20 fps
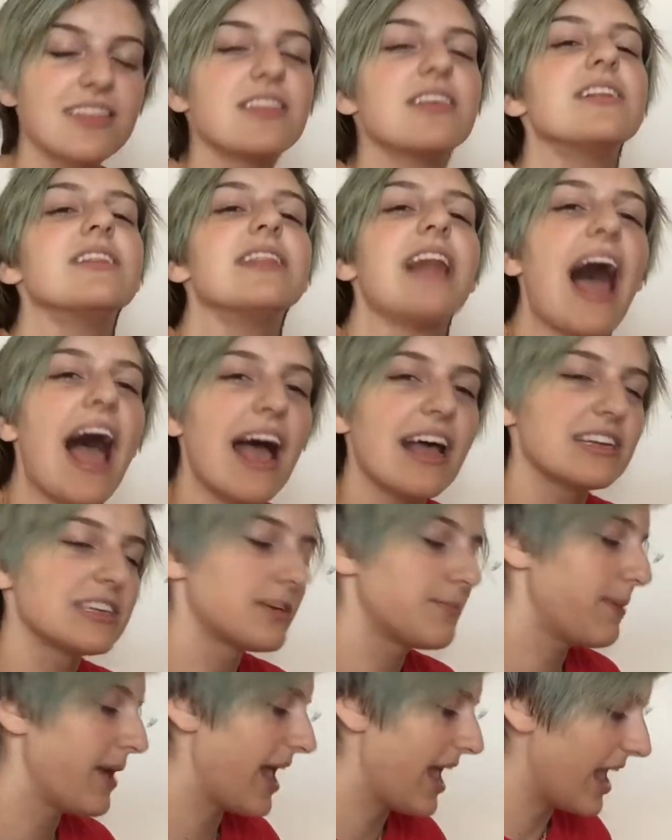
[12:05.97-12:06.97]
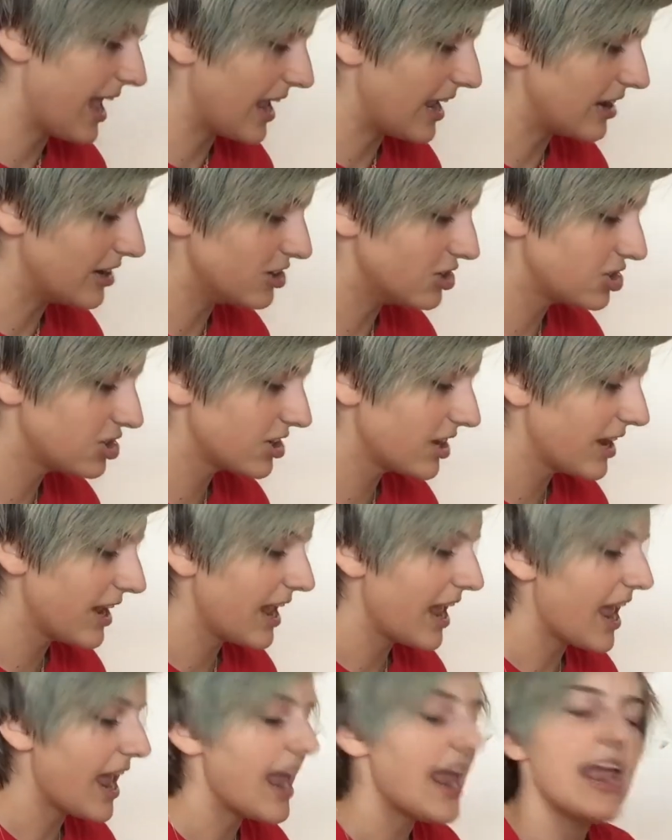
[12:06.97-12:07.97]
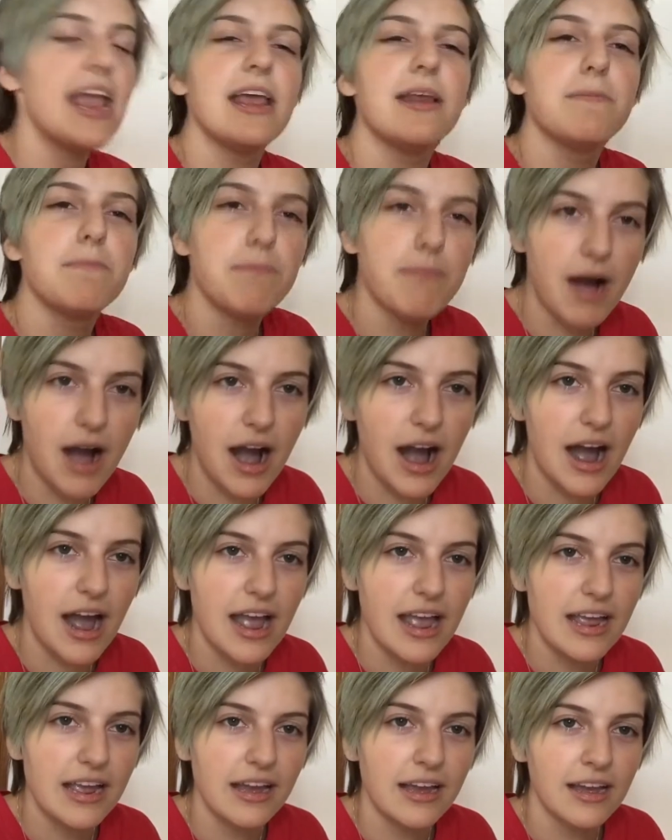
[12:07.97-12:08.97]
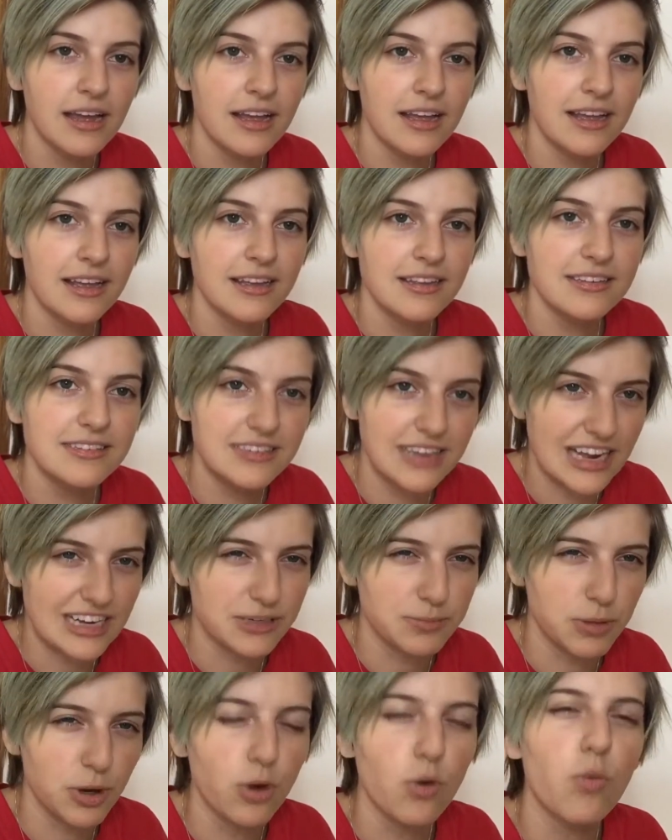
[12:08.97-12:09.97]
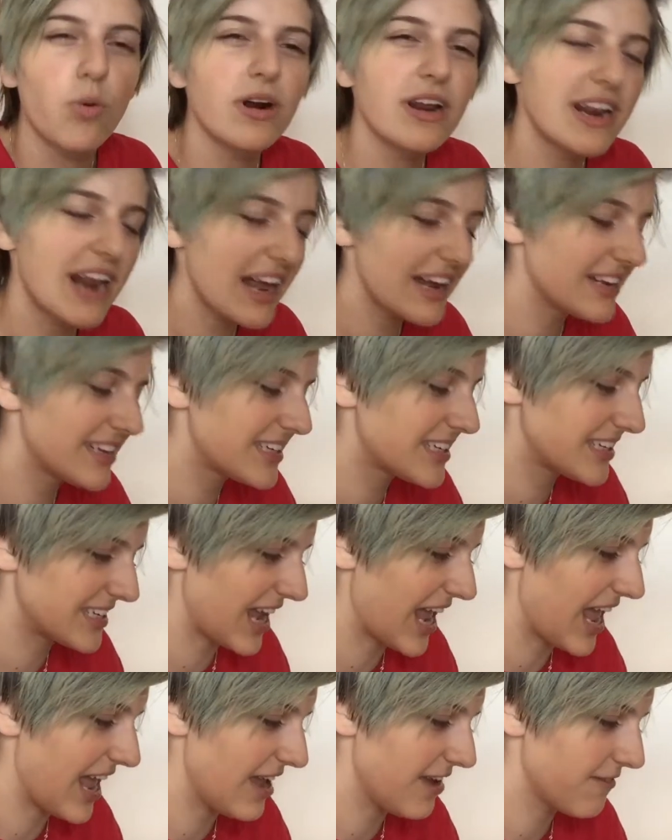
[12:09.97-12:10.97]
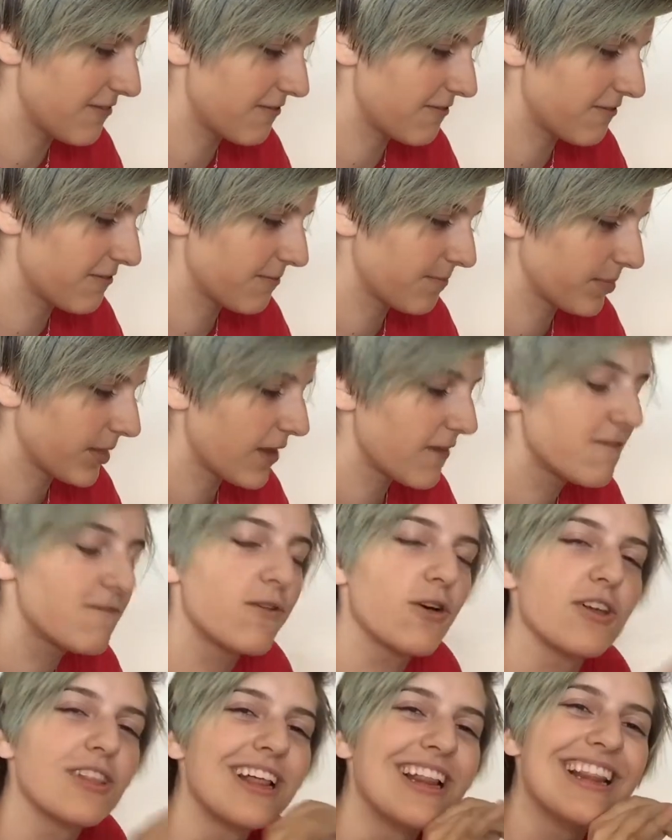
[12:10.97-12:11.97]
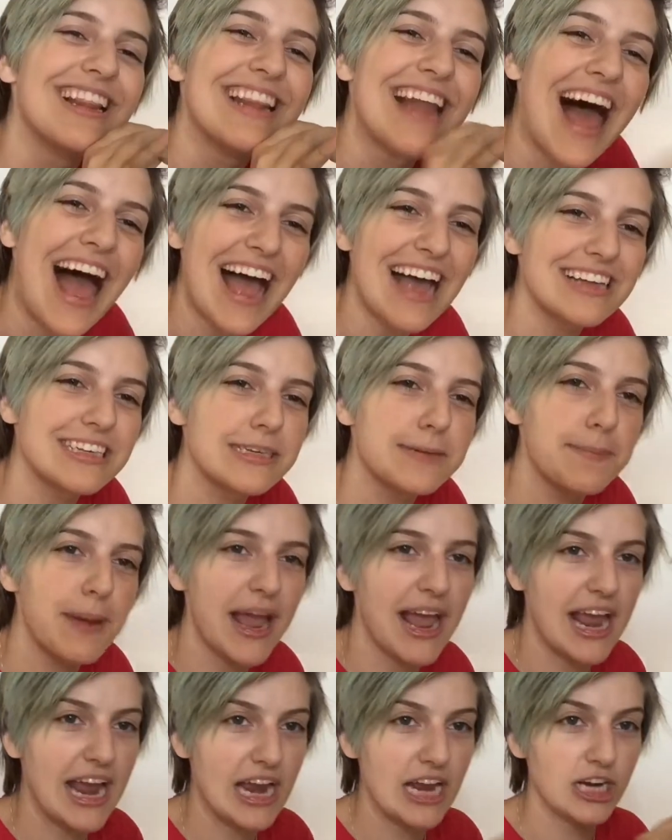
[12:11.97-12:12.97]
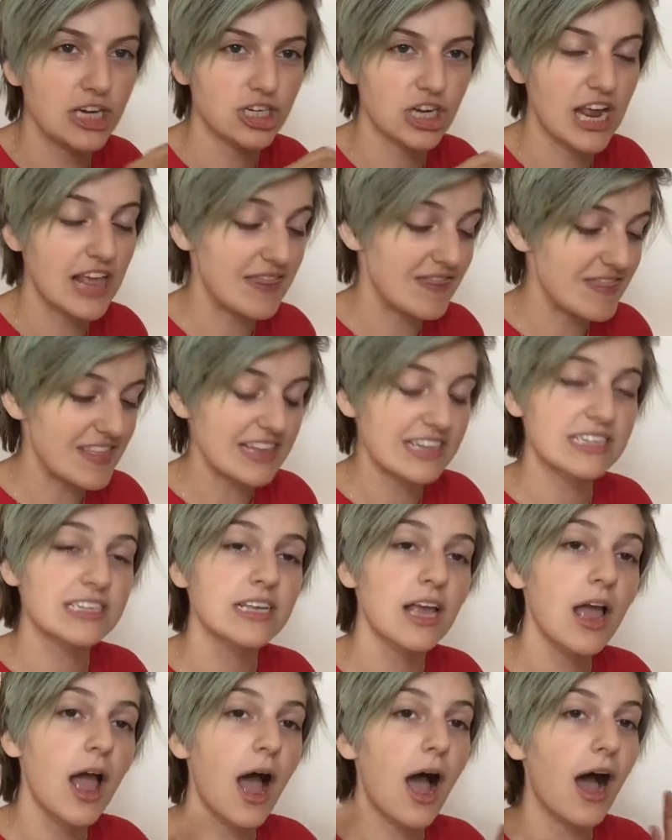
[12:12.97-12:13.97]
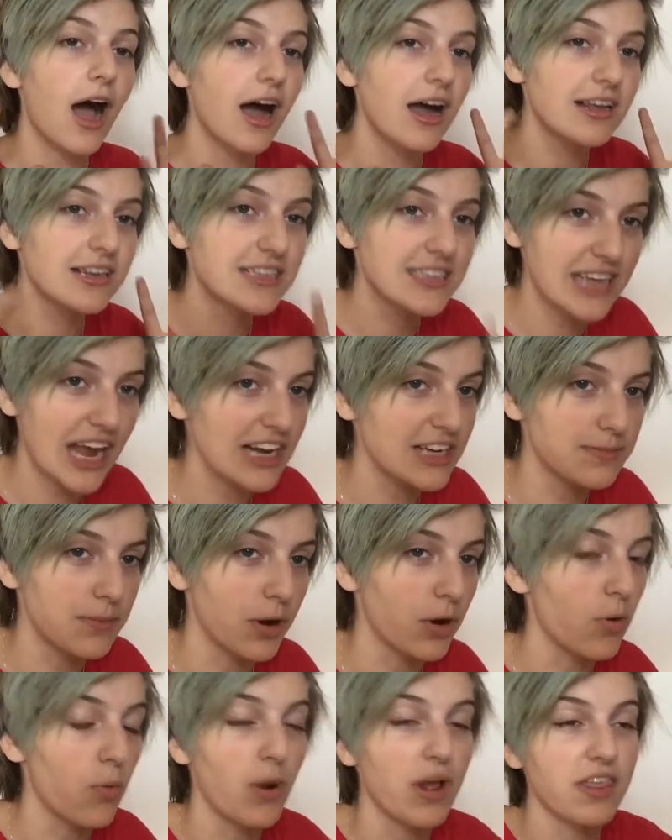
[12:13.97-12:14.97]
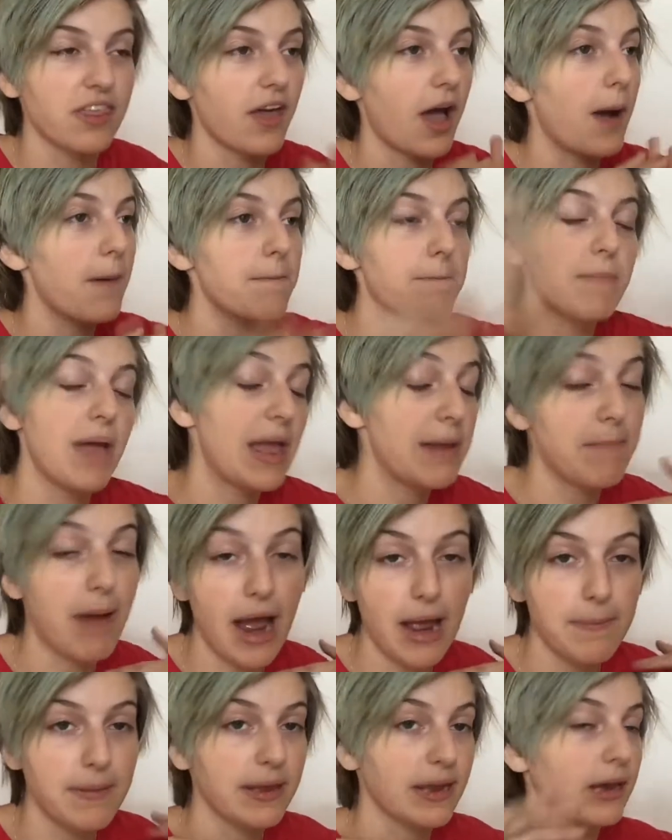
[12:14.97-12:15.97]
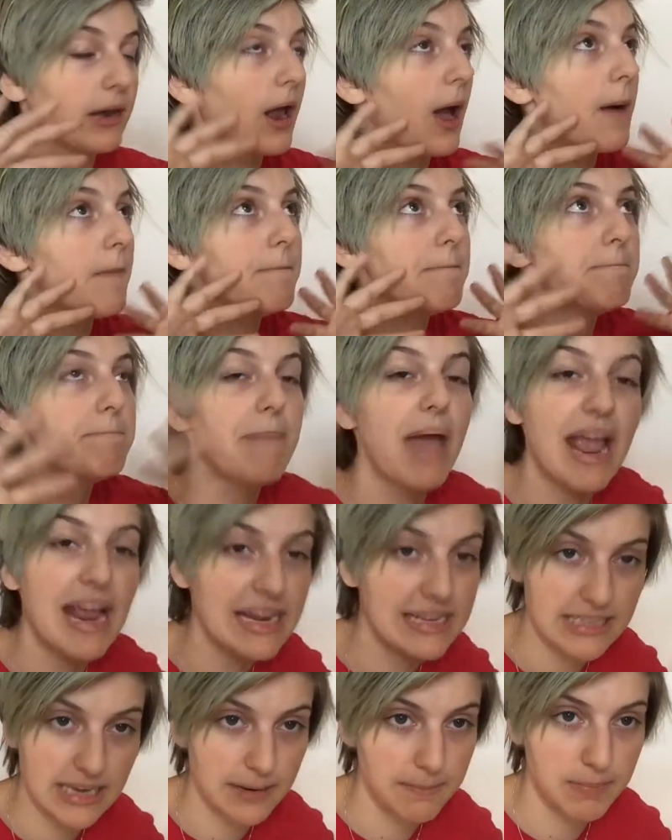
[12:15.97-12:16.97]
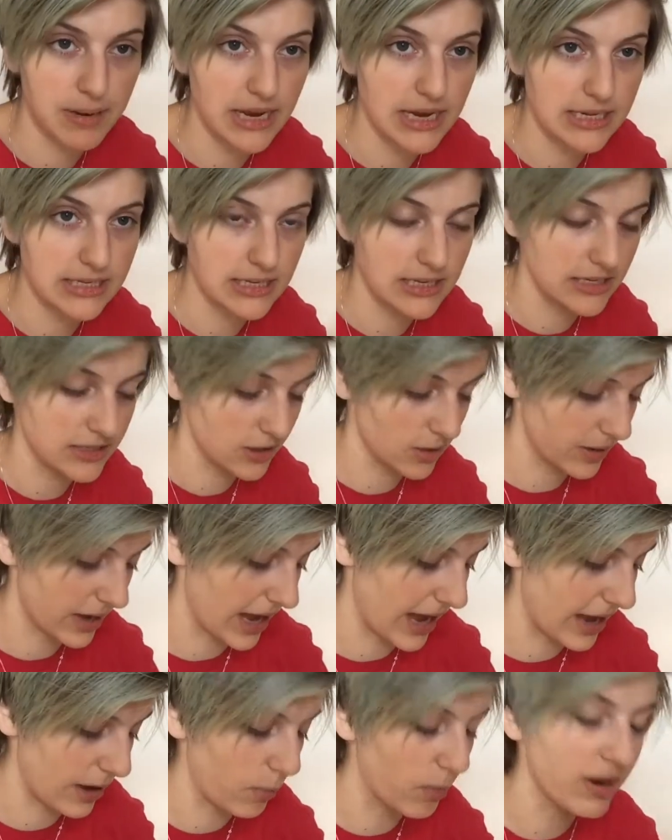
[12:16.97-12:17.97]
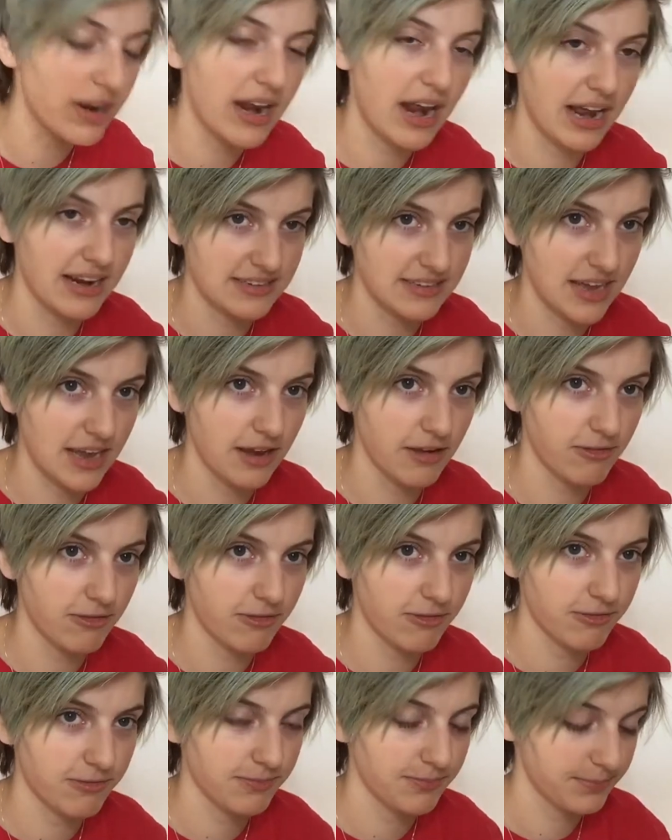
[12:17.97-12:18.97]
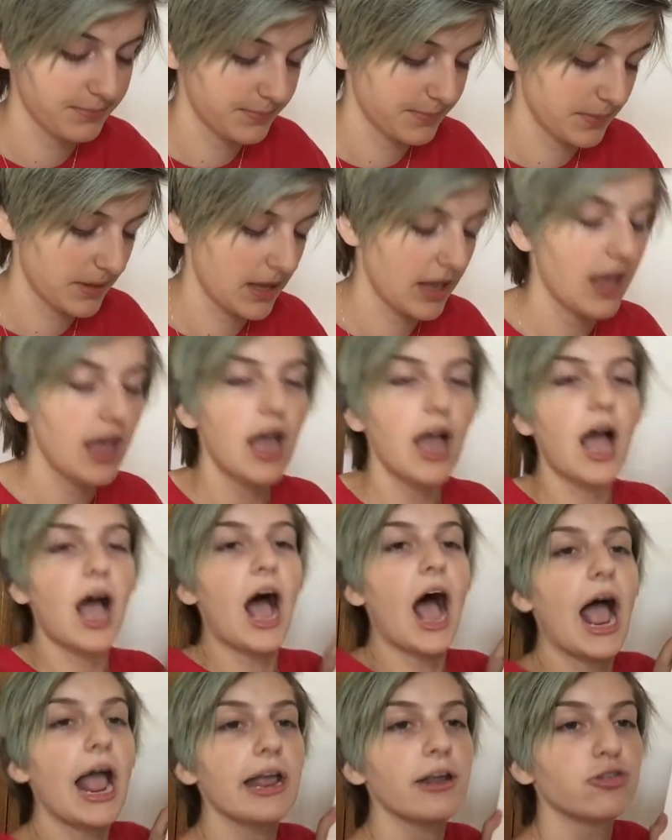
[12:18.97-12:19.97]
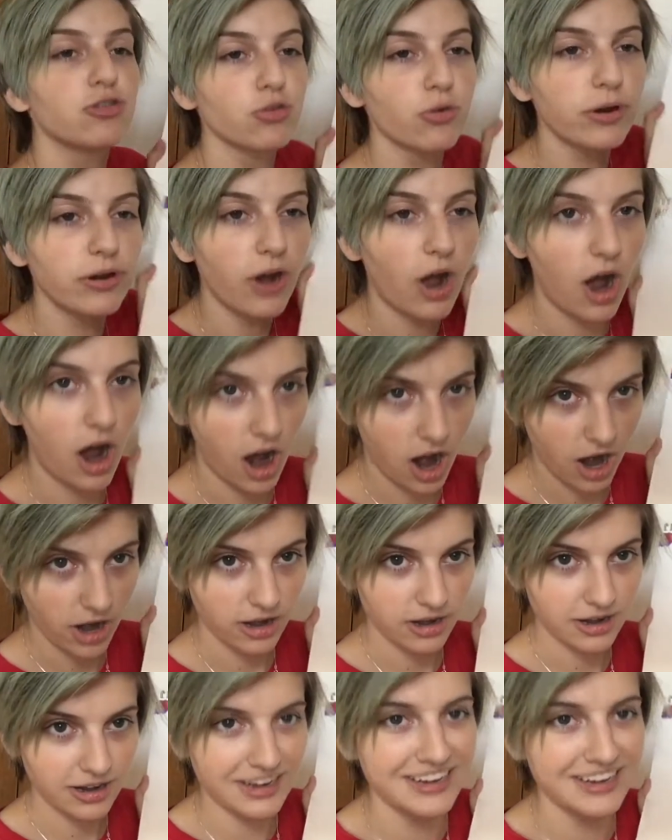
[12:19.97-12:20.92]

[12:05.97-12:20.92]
last page in my sketchbook. What did I save for the last page in this sketchbook with, in my opinion, amazing pieces, okay? What did I save? I drew an otter,